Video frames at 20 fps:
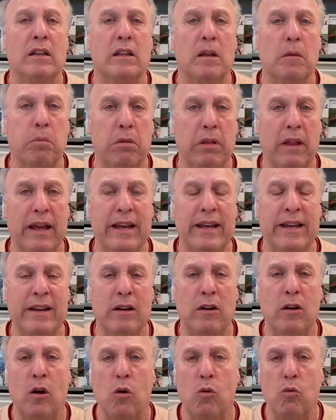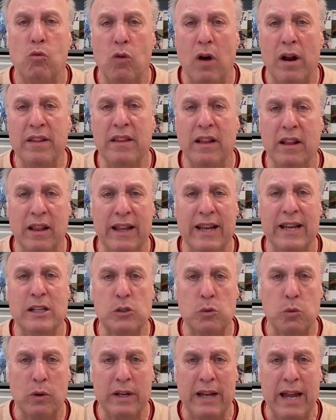the player run the
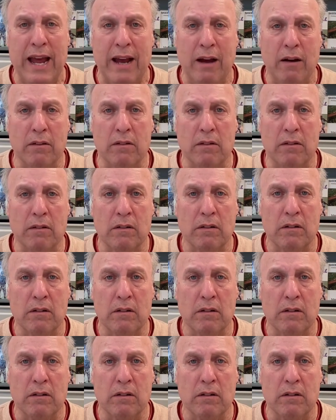last one out.